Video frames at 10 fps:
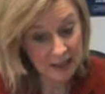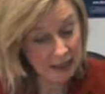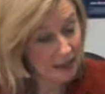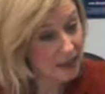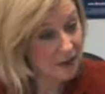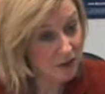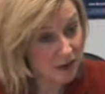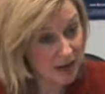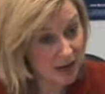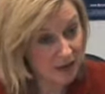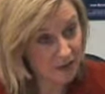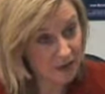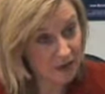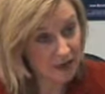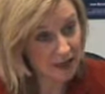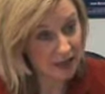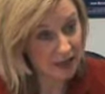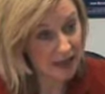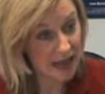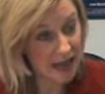in Ohio
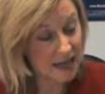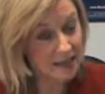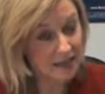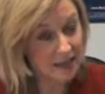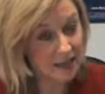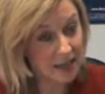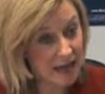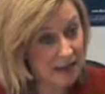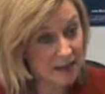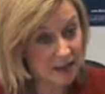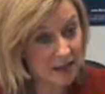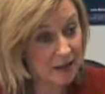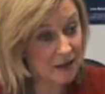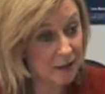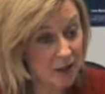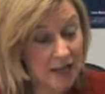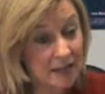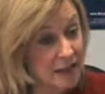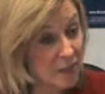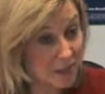has the right
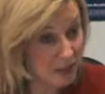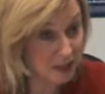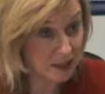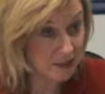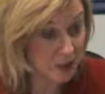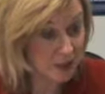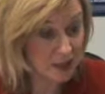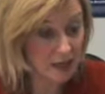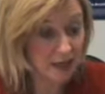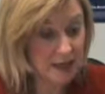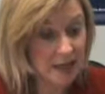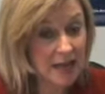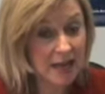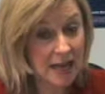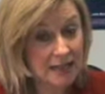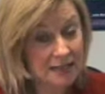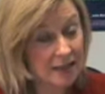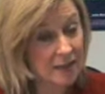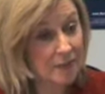and the ability to vote as